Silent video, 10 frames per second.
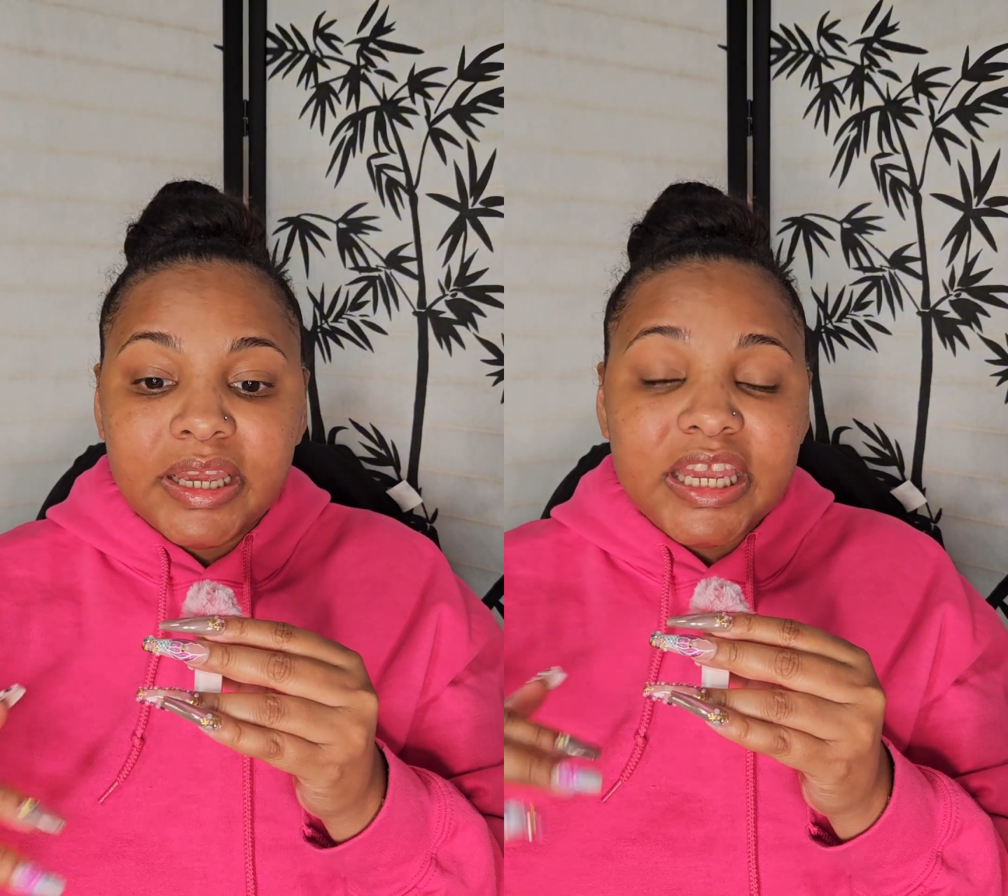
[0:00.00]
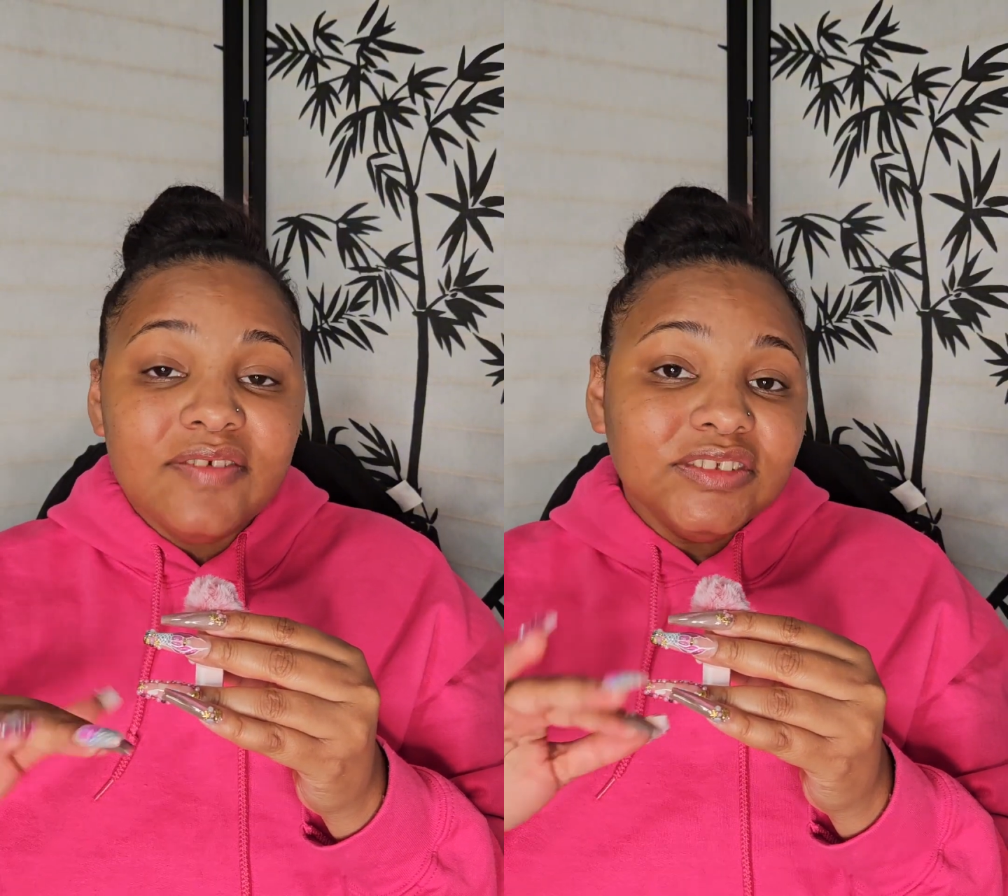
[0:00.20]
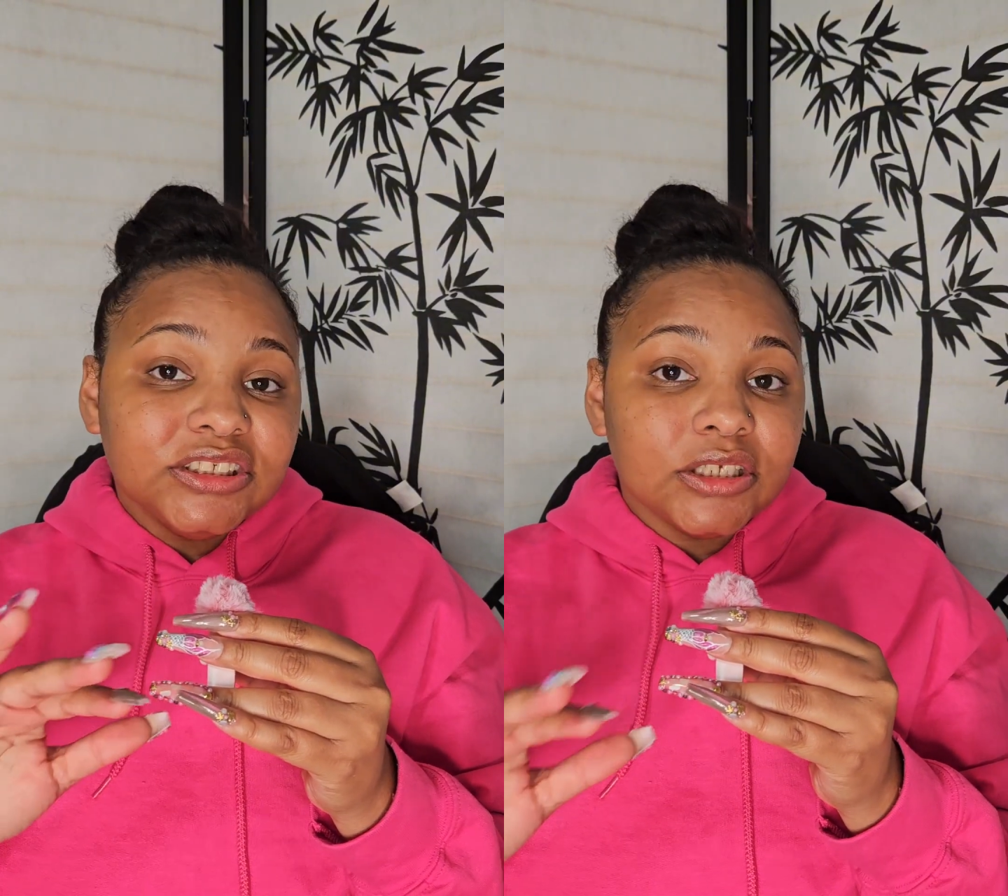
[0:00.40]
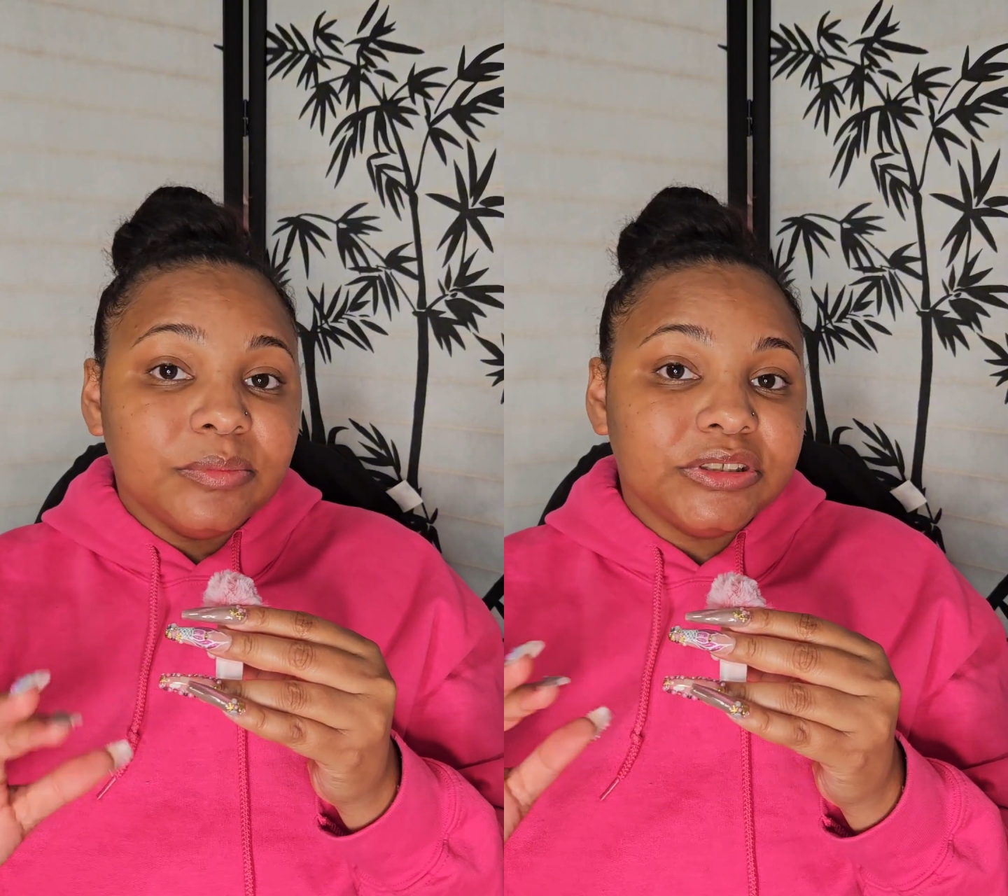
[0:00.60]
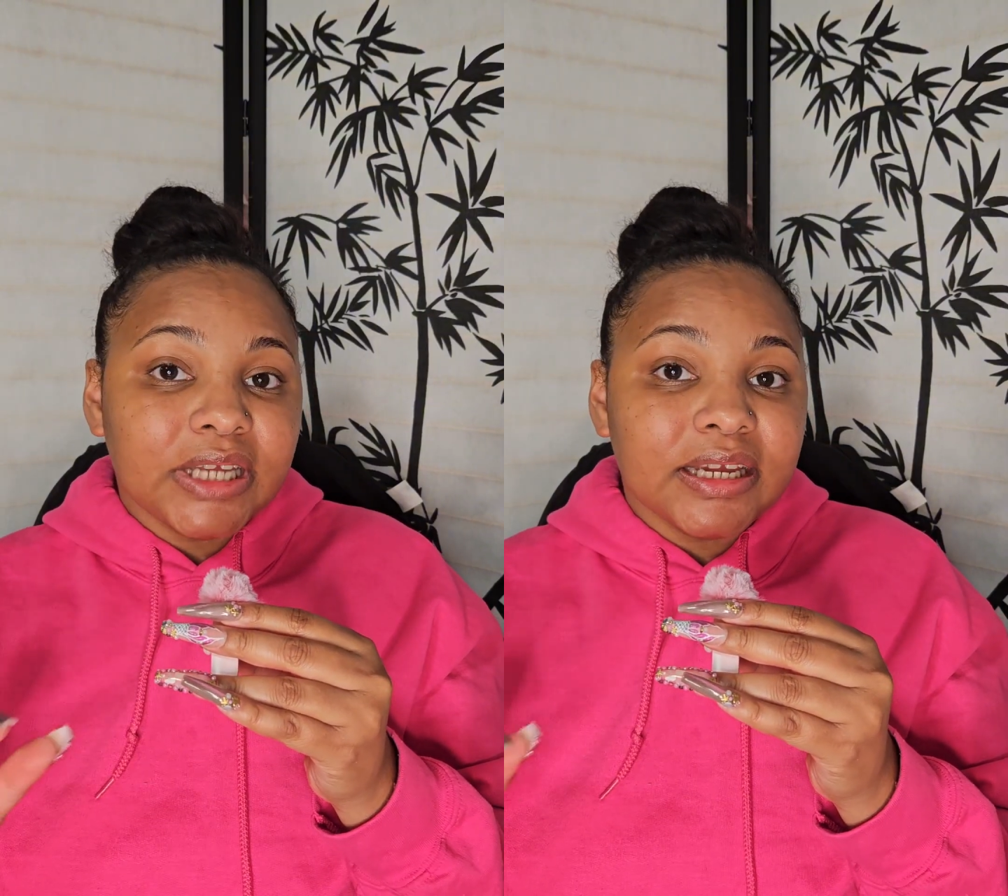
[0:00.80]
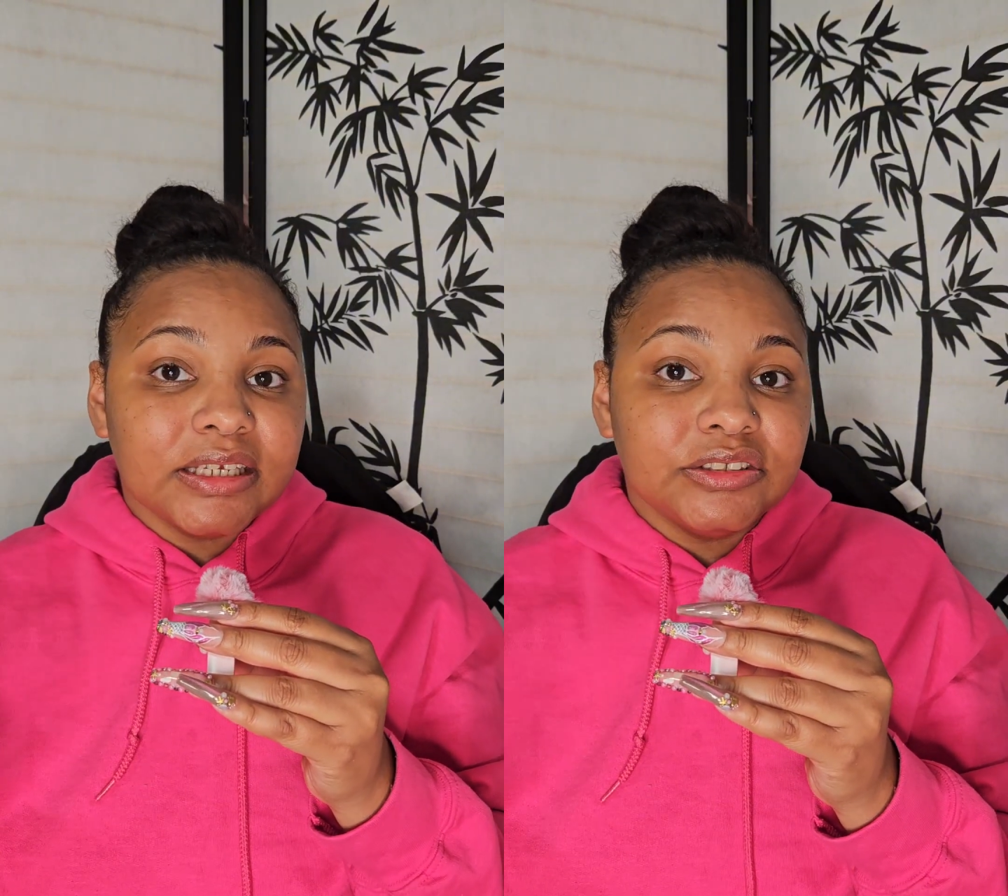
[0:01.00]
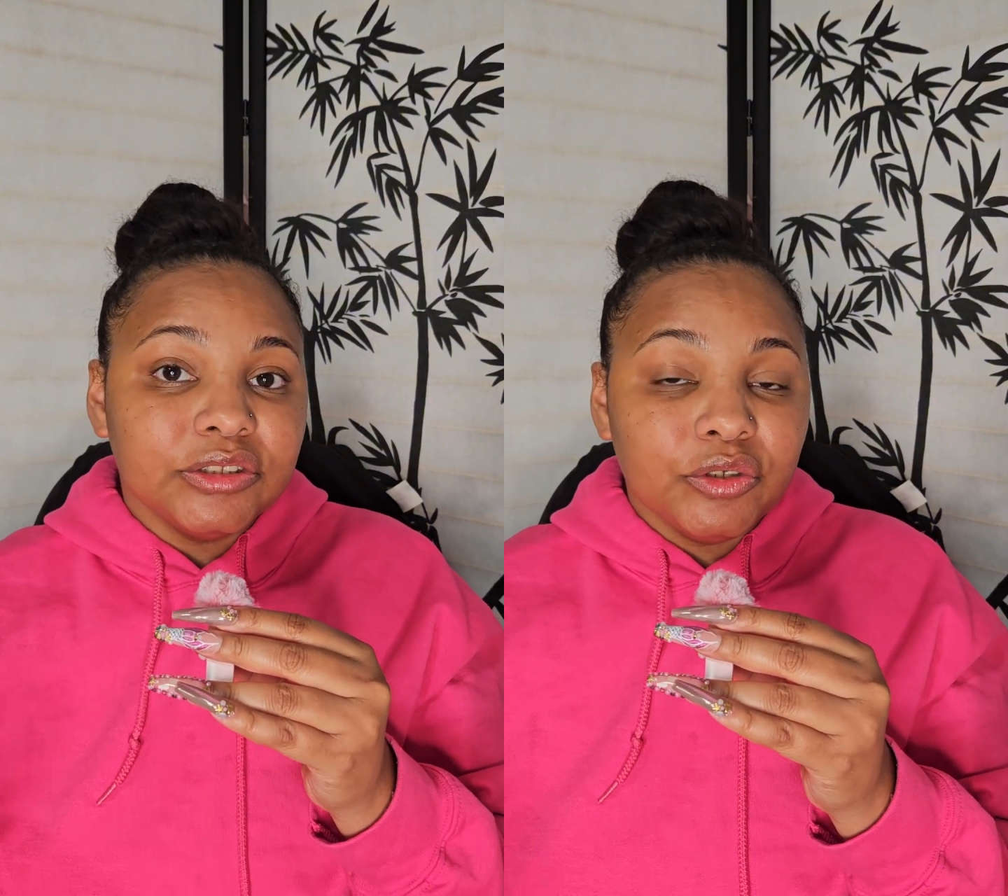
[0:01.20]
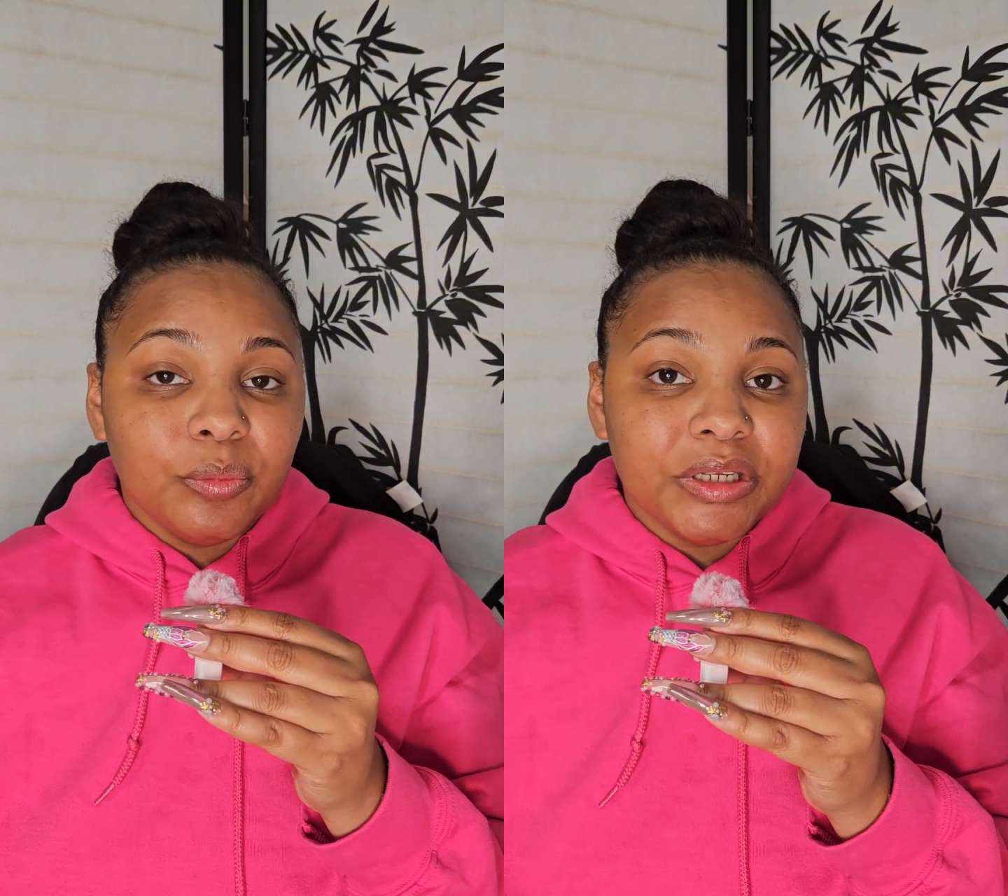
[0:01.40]
Even Substack is a
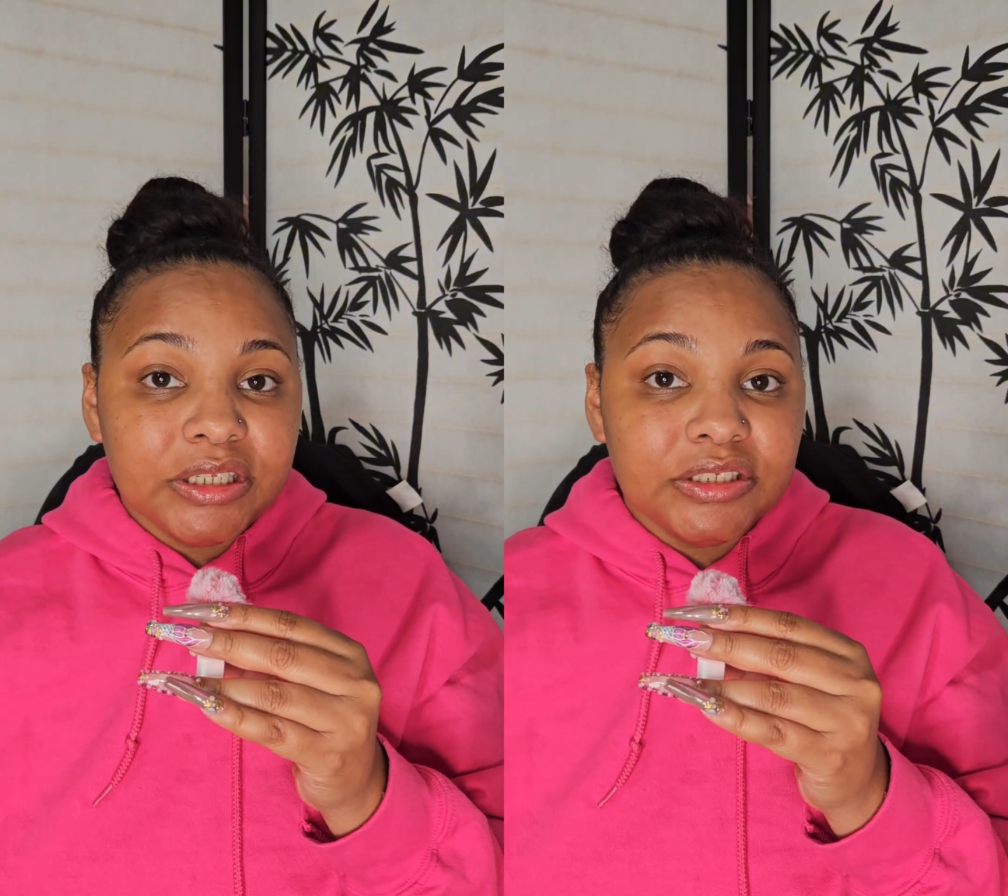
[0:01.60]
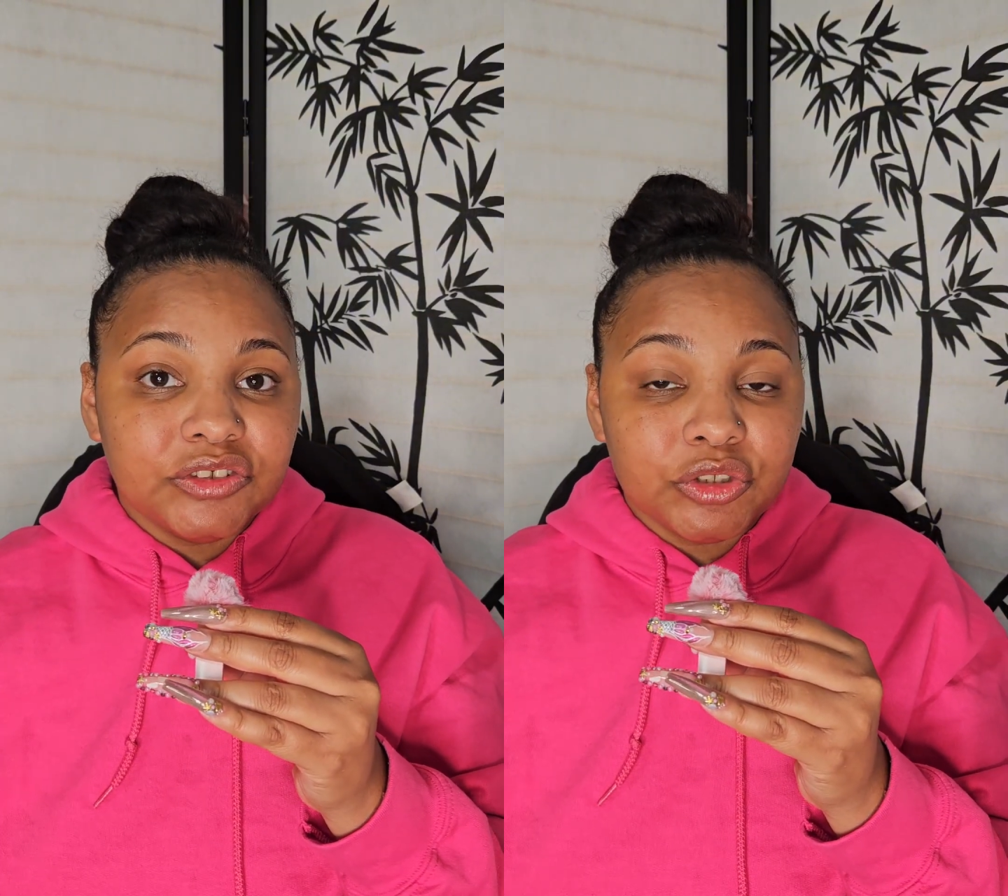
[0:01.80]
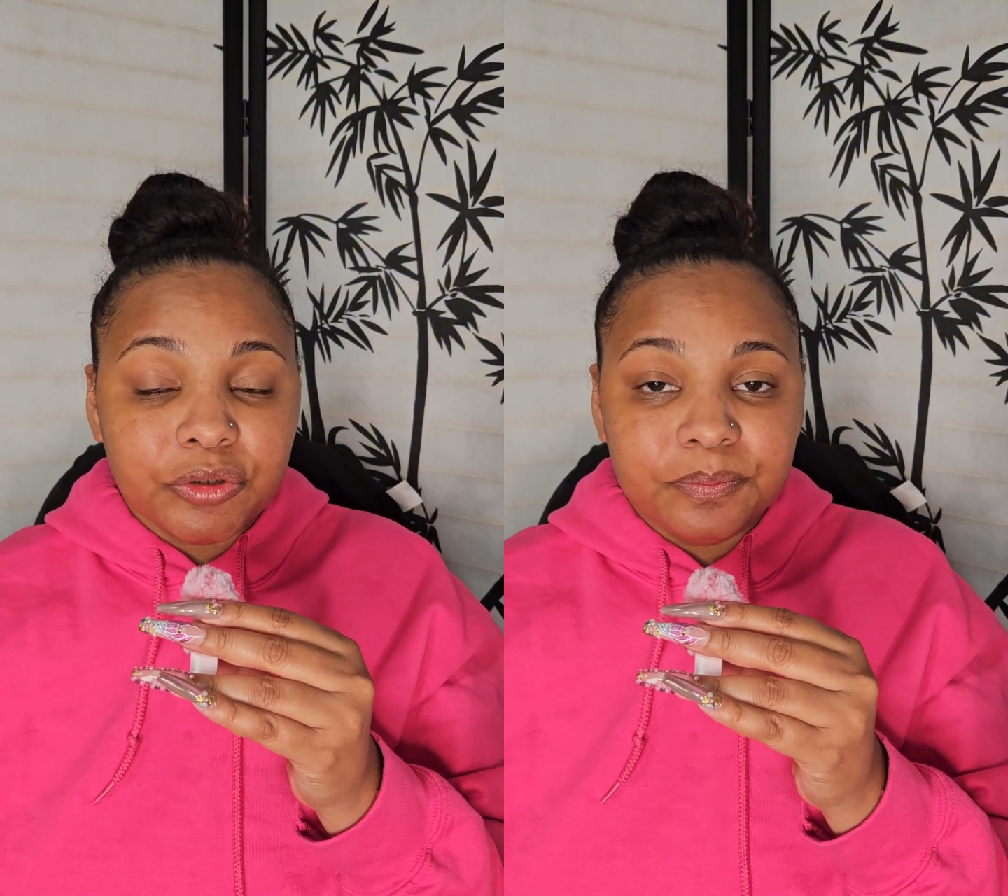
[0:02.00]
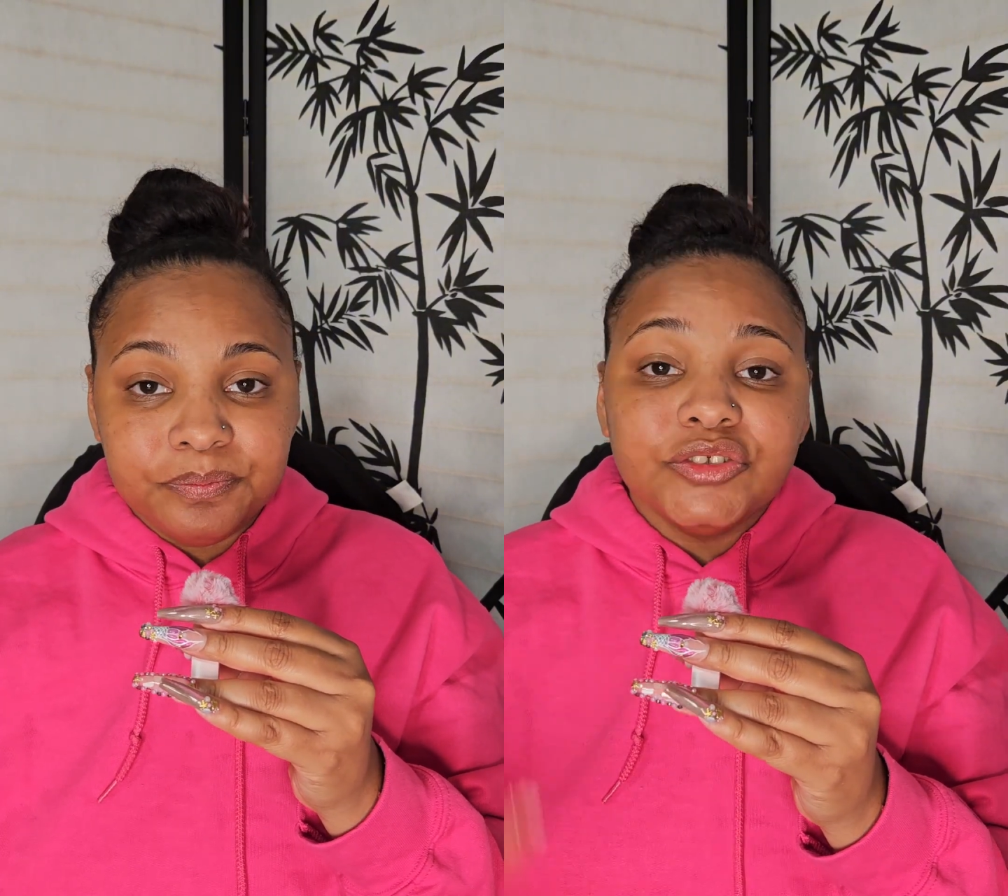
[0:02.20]
little bit easier.